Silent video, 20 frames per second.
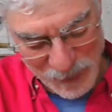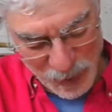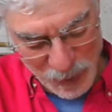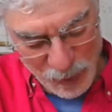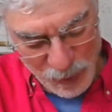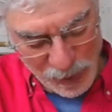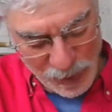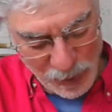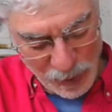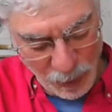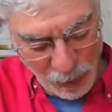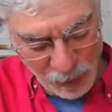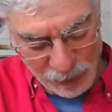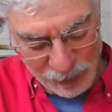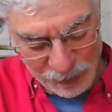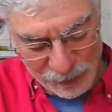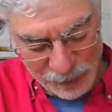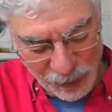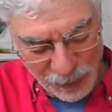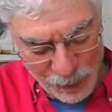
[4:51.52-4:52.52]
You can
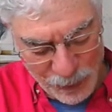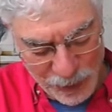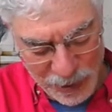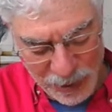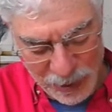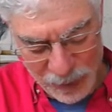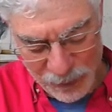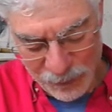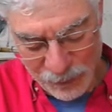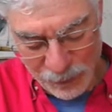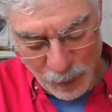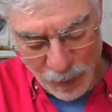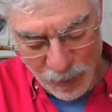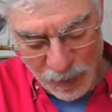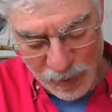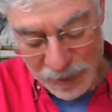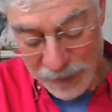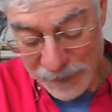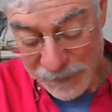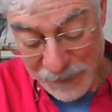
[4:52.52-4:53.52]
hold 3 or
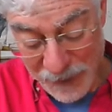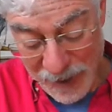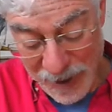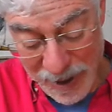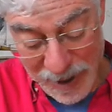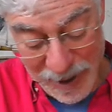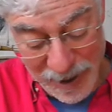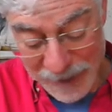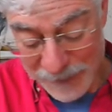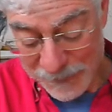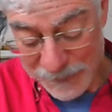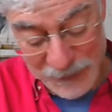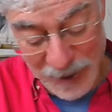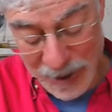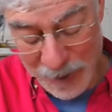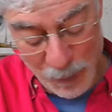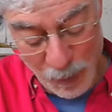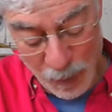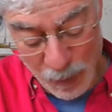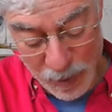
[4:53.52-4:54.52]
4 or 5,
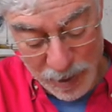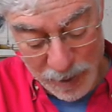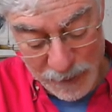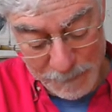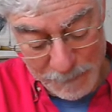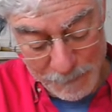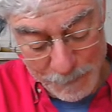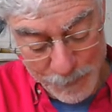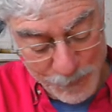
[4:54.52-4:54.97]
not more.